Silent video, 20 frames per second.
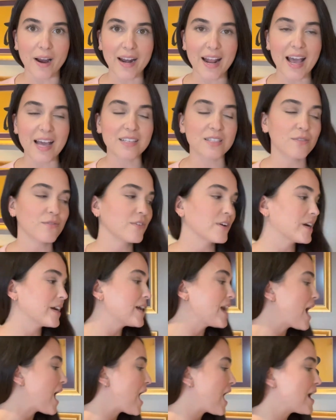has a very
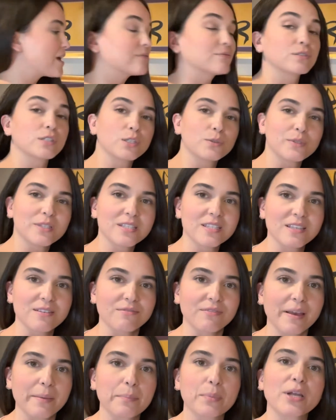high frequency and
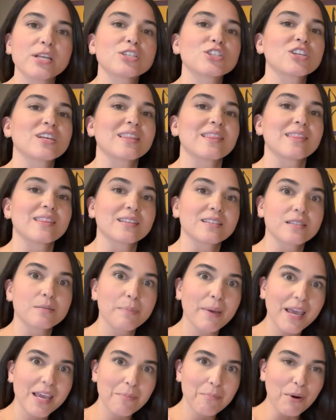vibration, this
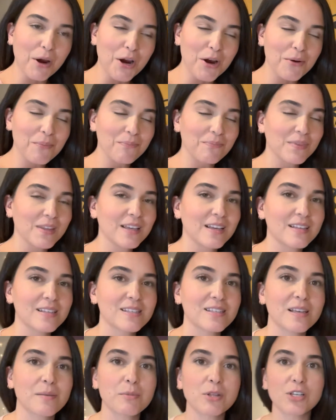paper,
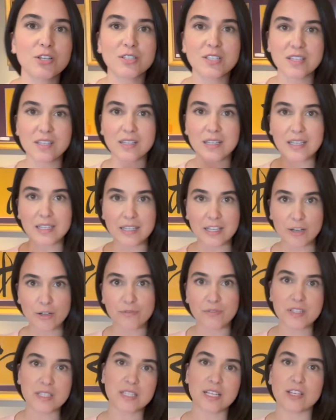similar to the
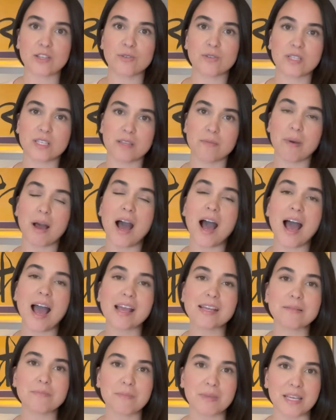calligraphies that you see
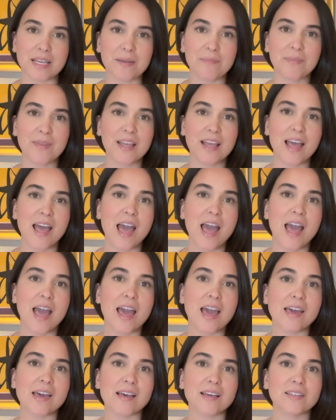behind me.
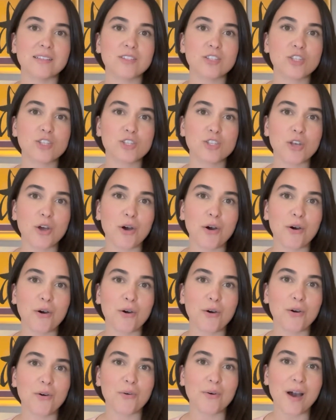And
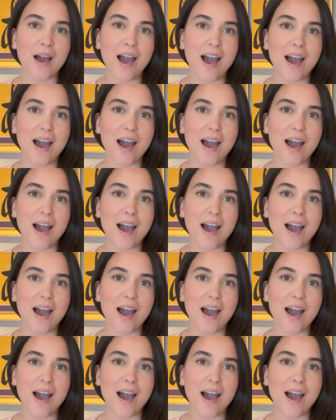so